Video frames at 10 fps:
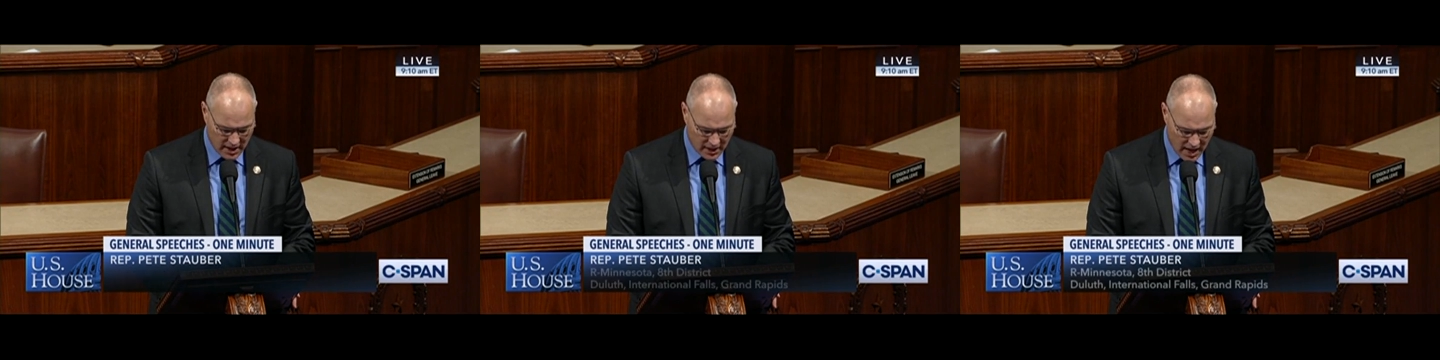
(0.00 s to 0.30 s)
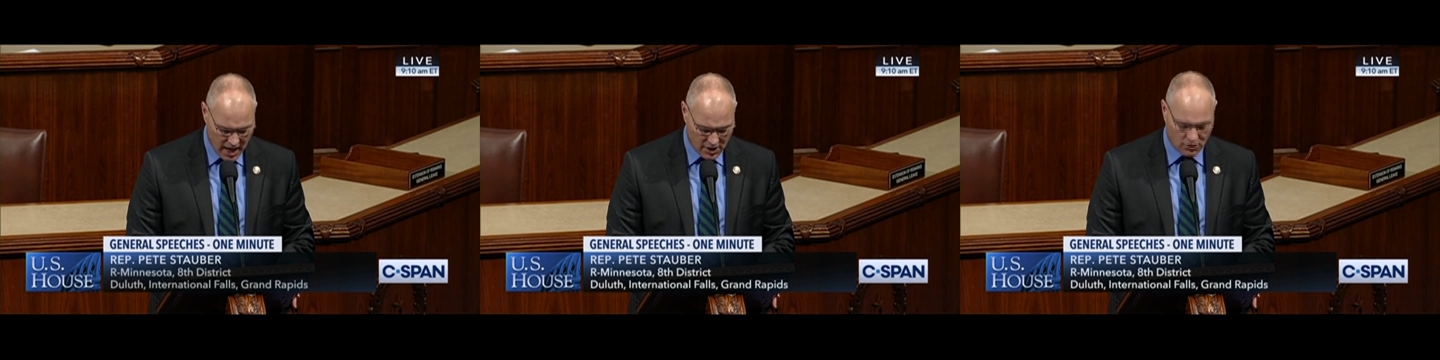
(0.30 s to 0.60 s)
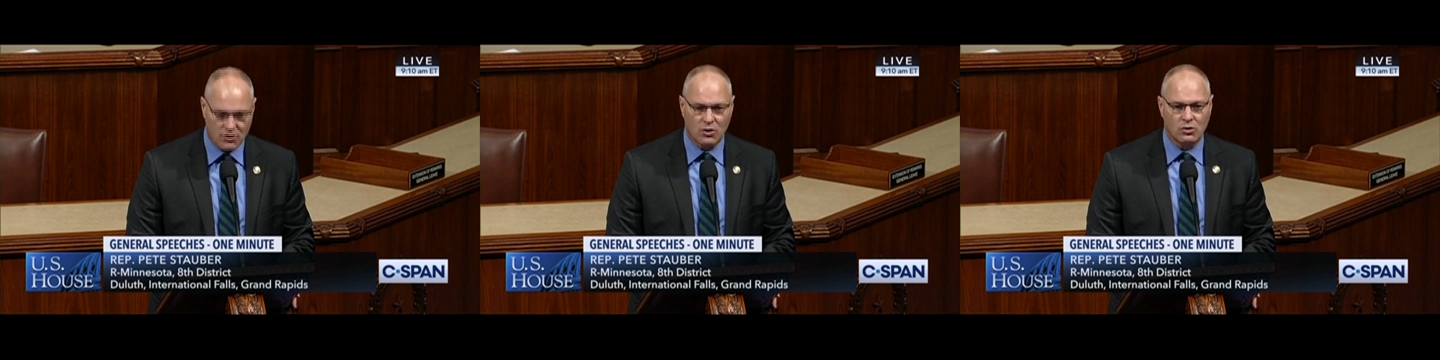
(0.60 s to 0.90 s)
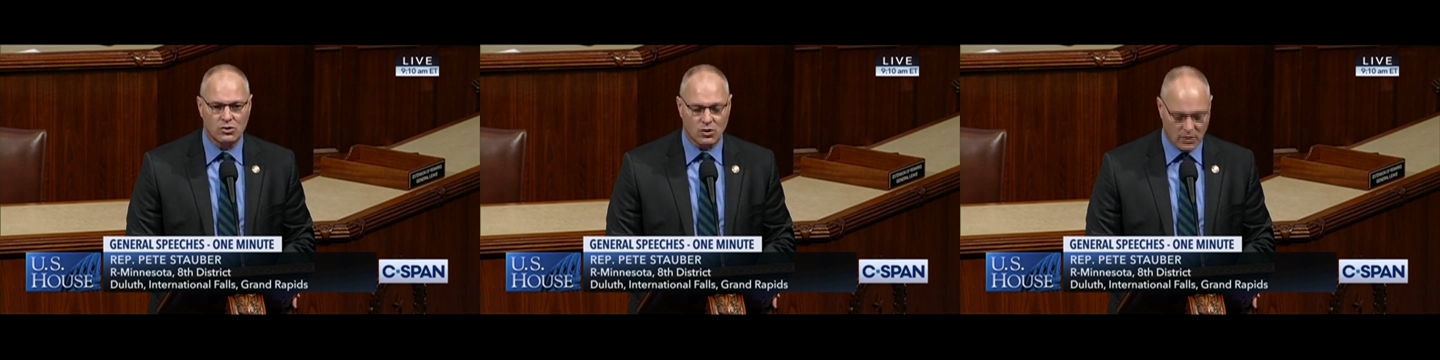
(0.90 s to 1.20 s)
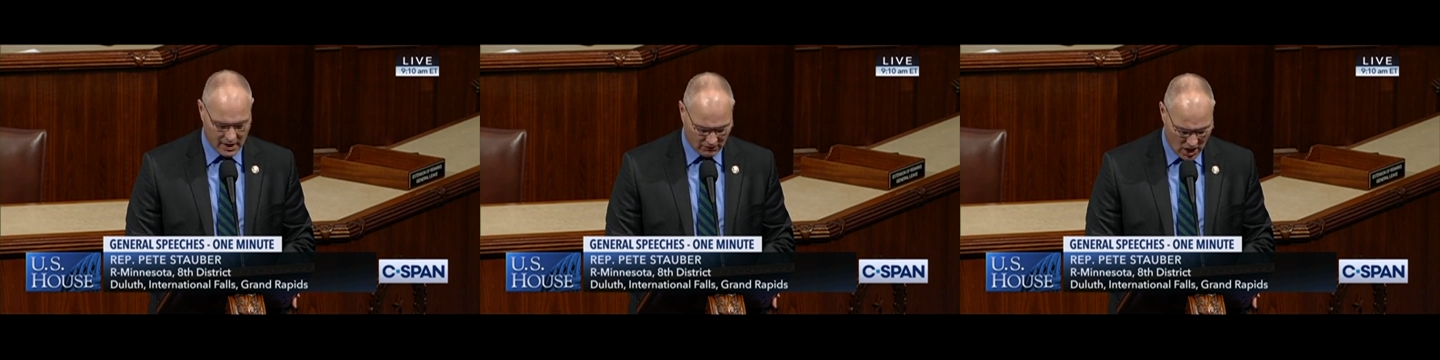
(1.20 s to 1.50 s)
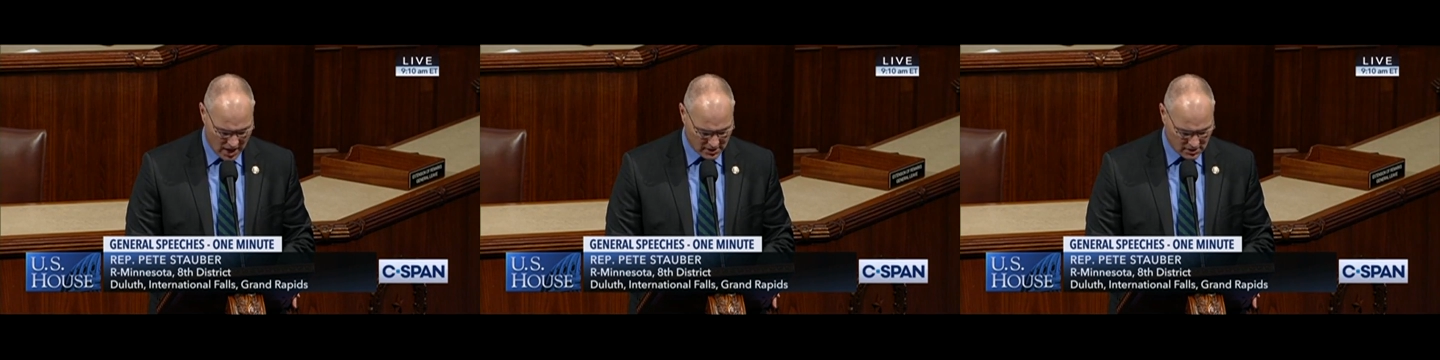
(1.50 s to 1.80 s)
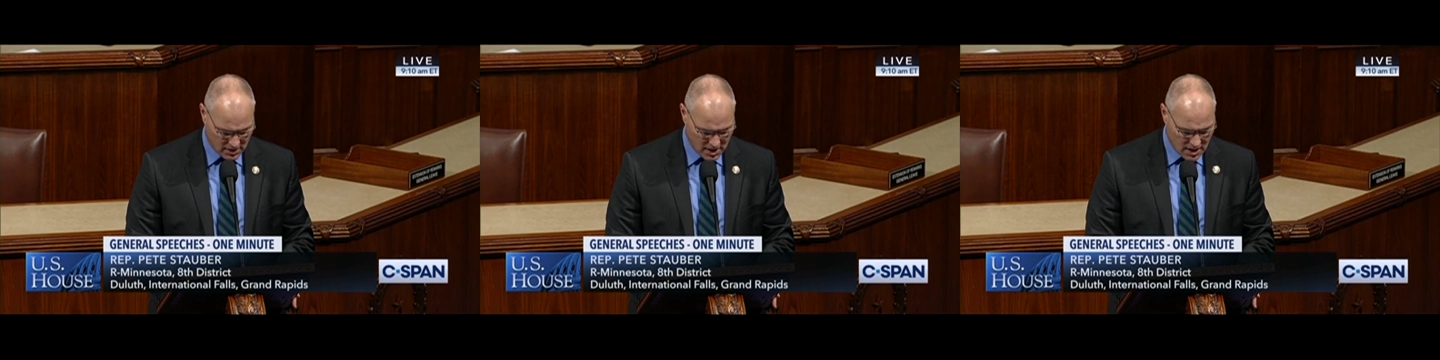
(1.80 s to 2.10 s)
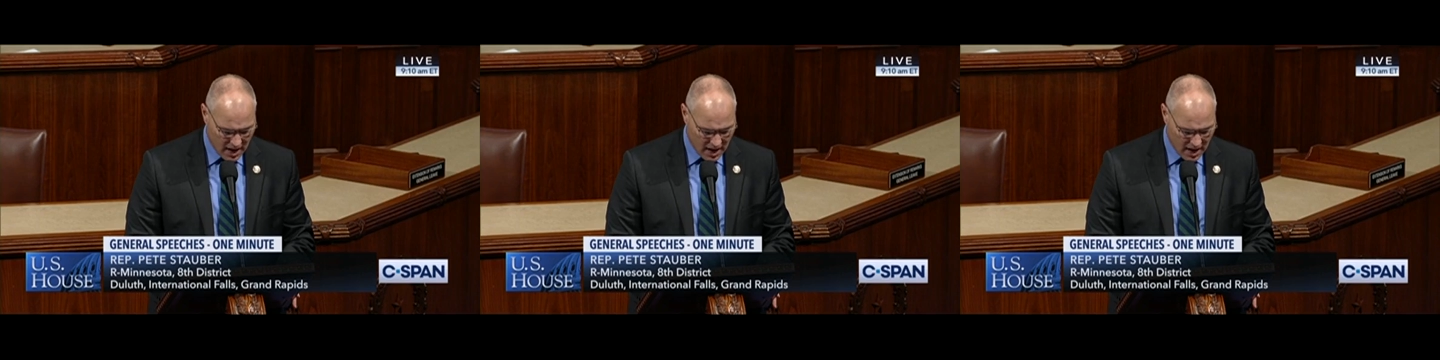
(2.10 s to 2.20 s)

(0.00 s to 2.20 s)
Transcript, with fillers: and honor those we have lost.